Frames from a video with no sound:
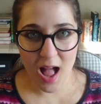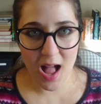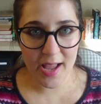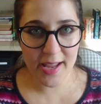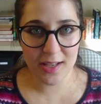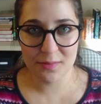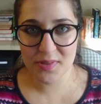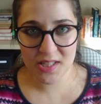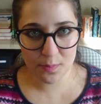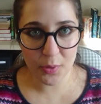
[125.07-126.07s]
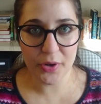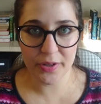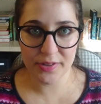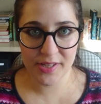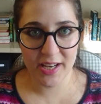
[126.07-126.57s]
I am
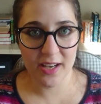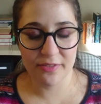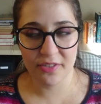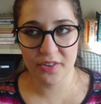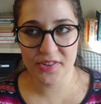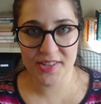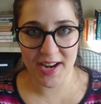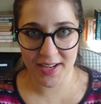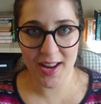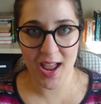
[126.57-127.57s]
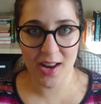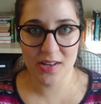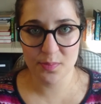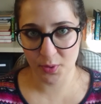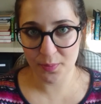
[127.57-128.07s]
spoiled here for
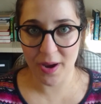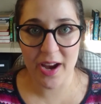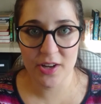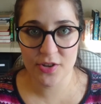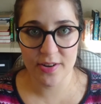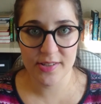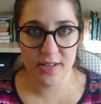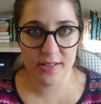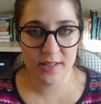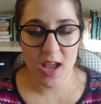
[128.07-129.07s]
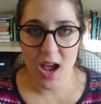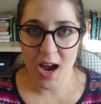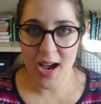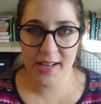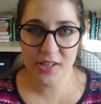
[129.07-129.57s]
secondhand book buying choices.
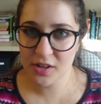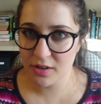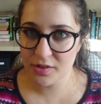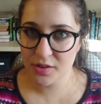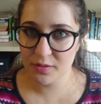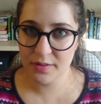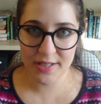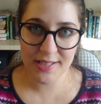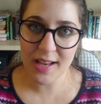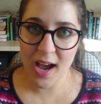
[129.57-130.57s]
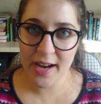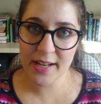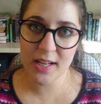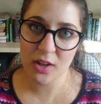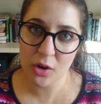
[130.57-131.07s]
I can go to the
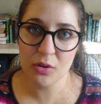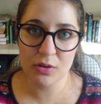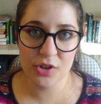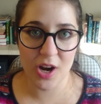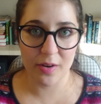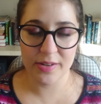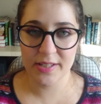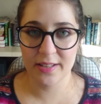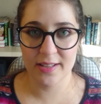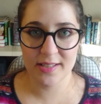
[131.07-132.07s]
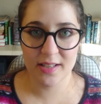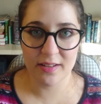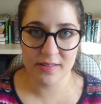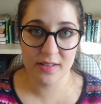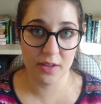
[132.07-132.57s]
tiny local charity that
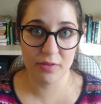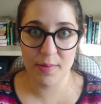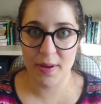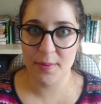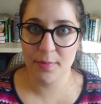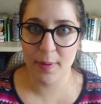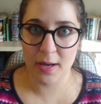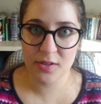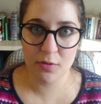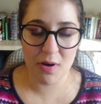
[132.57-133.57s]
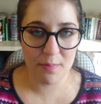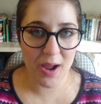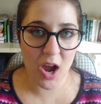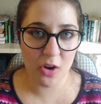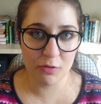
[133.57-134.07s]
sells three paperbacks for
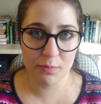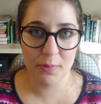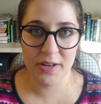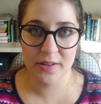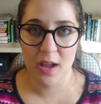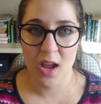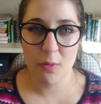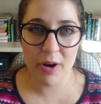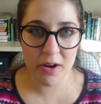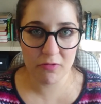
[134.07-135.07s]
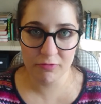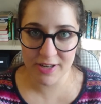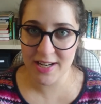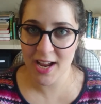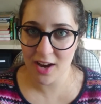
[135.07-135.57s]
£1, but where you
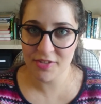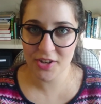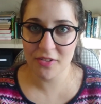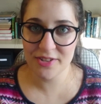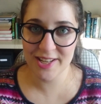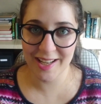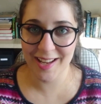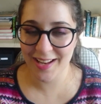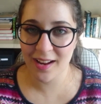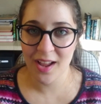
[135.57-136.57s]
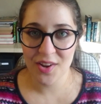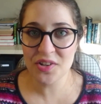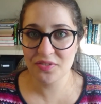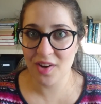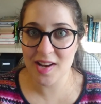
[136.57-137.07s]
really have to go digging
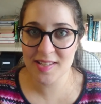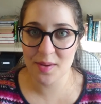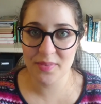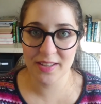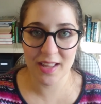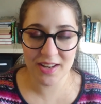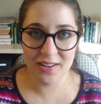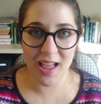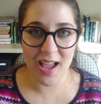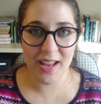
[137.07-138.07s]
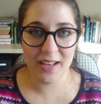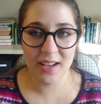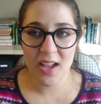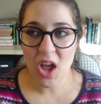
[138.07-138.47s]
to find something that you like.